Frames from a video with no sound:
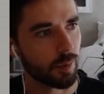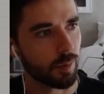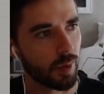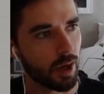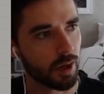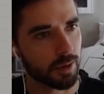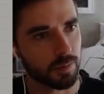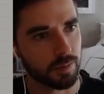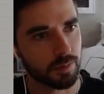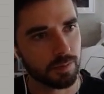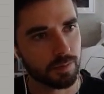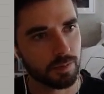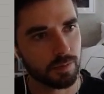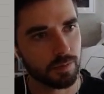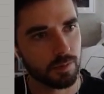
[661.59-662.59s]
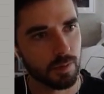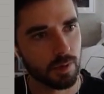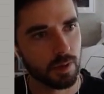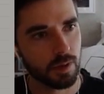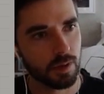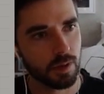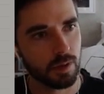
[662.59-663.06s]
bottom
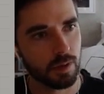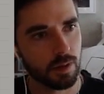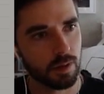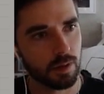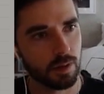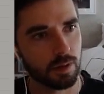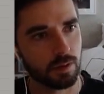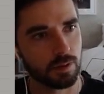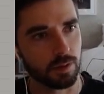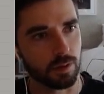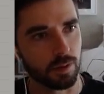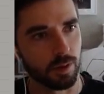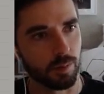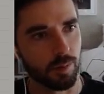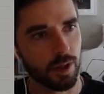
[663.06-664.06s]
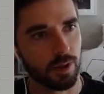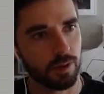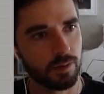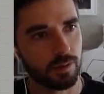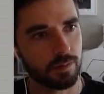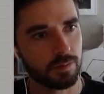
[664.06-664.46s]
to the middle,